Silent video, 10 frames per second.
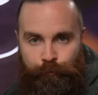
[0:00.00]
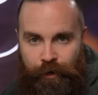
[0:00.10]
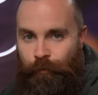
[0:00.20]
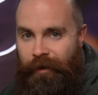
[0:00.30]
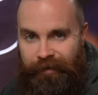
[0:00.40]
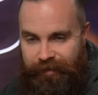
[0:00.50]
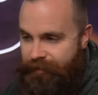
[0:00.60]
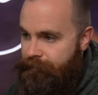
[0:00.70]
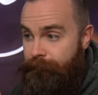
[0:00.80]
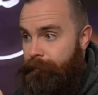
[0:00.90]
break while
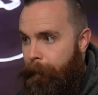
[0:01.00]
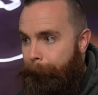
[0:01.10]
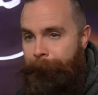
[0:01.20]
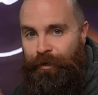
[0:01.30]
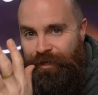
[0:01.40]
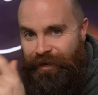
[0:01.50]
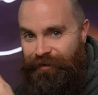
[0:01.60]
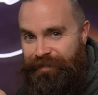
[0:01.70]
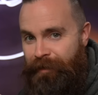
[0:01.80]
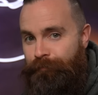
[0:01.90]
it's building
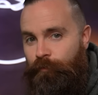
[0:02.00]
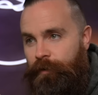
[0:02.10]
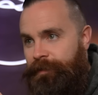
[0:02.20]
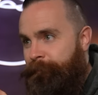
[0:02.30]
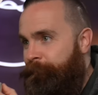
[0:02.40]
our stuff for us.